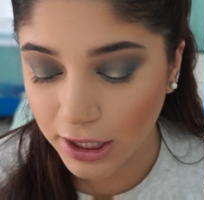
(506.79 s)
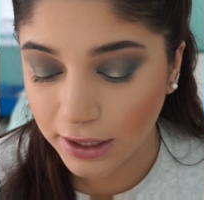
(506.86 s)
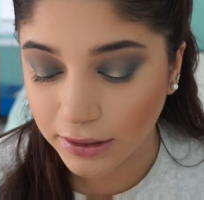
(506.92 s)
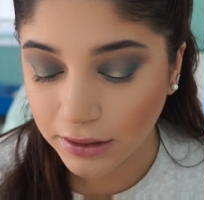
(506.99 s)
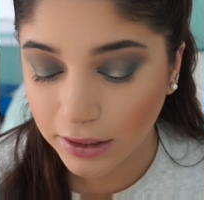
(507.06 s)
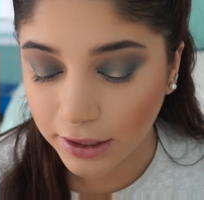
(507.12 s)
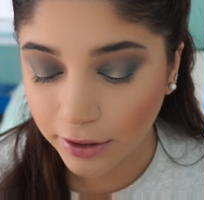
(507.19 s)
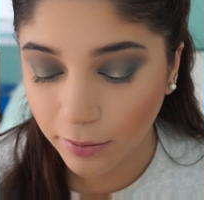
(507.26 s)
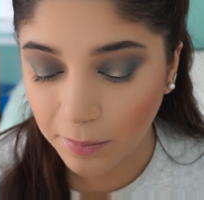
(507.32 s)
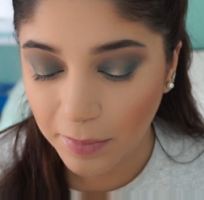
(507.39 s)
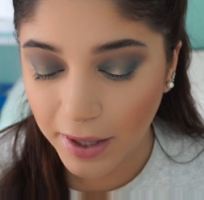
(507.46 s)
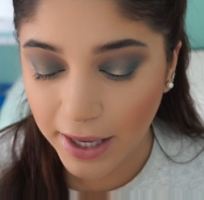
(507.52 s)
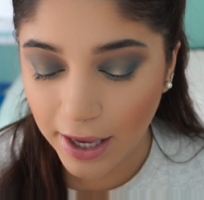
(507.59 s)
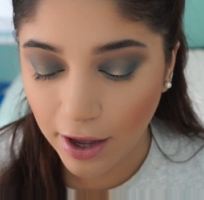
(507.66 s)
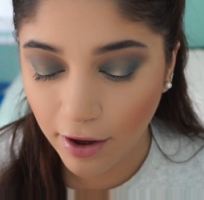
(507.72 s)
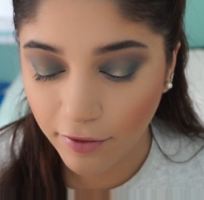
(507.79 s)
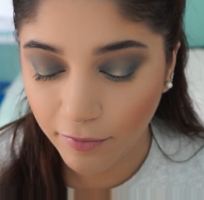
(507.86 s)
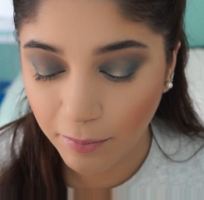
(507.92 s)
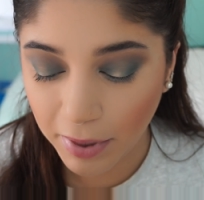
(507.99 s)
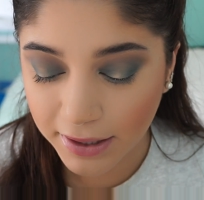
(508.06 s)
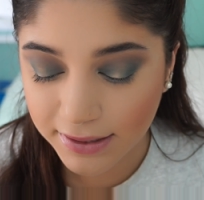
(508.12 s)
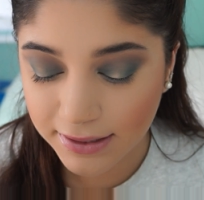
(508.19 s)
and a little bit
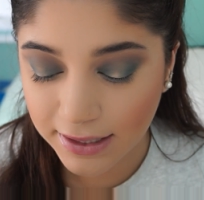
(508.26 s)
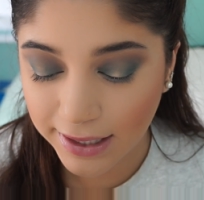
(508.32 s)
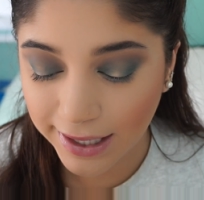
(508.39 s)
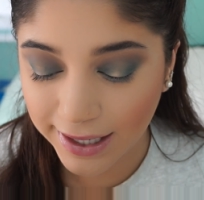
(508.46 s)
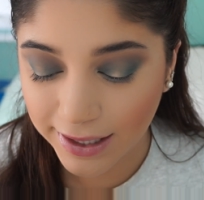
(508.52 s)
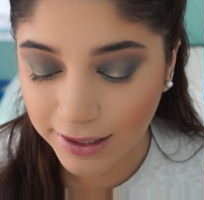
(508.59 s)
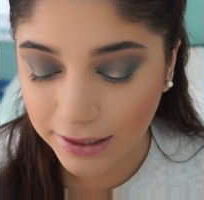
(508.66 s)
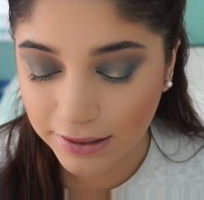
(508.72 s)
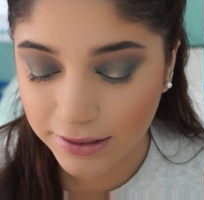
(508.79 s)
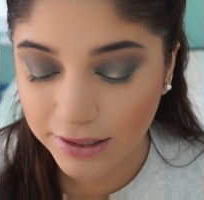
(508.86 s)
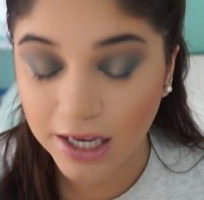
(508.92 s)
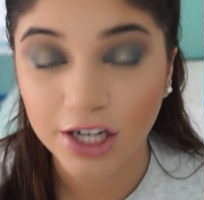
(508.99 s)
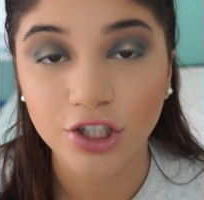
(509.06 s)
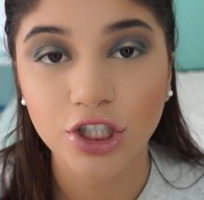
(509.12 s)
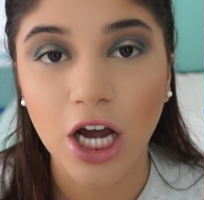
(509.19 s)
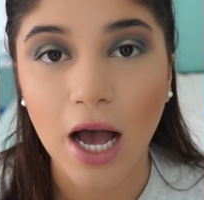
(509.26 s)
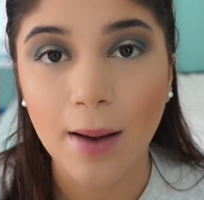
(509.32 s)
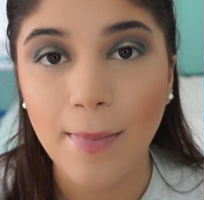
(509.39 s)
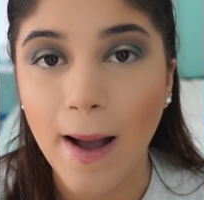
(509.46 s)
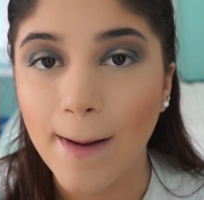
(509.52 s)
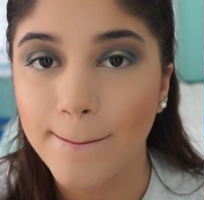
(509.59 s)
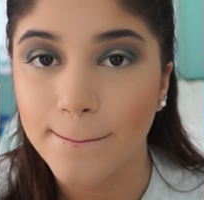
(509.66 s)
of Busted and Inside
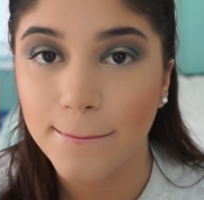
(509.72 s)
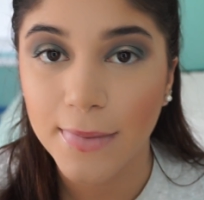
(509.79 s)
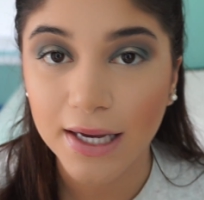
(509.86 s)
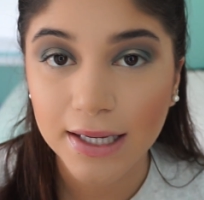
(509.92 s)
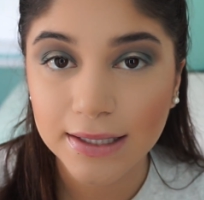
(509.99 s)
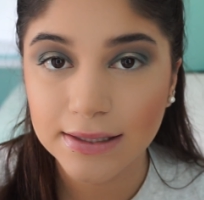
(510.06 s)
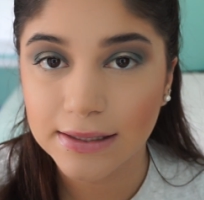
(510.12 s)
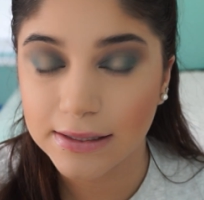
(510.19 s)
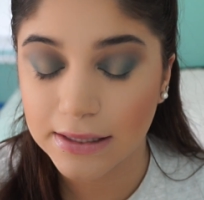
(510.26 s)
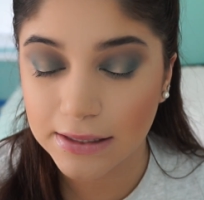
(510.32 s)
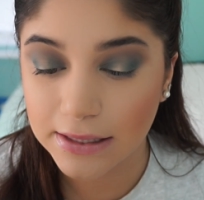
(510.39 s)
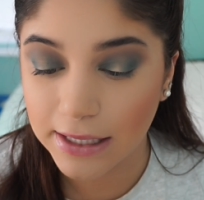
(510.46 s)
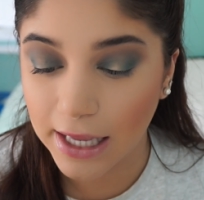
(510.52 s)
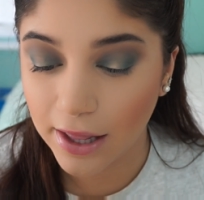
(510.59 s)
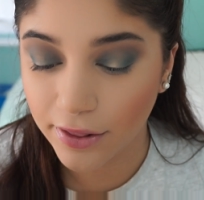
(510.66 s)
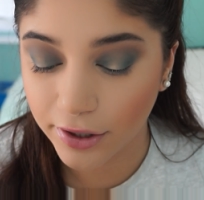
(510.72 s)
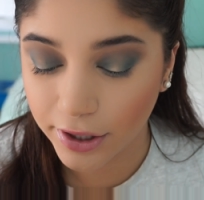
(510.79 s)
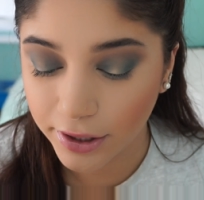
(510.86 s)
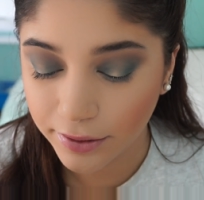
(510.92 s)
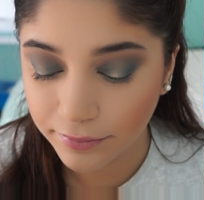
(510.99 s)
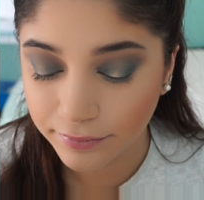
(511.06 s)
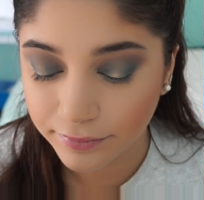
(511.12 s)
Job mixed
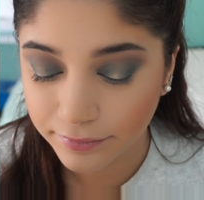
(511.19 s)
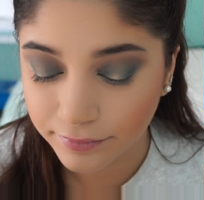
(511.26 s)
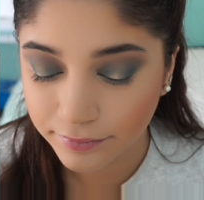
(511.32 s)
together.